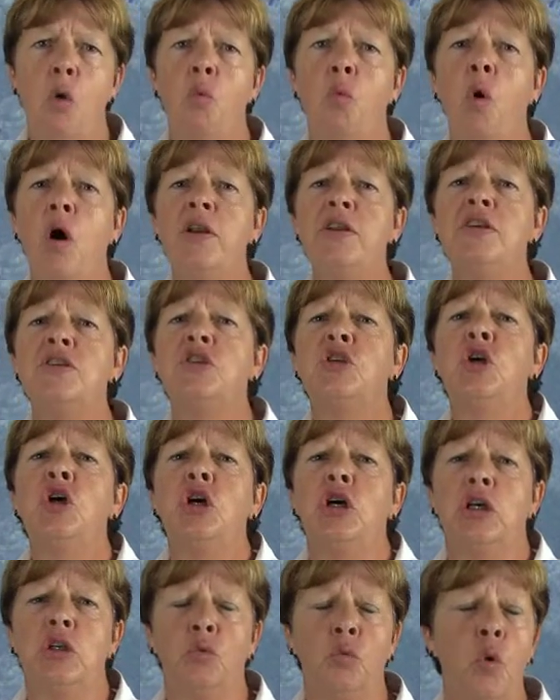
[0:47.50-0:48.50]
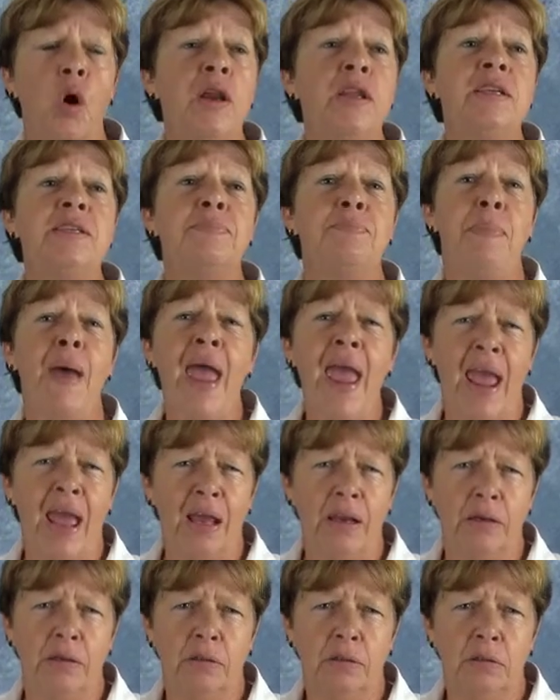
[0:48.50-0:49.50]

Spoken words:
What is good? What is bad?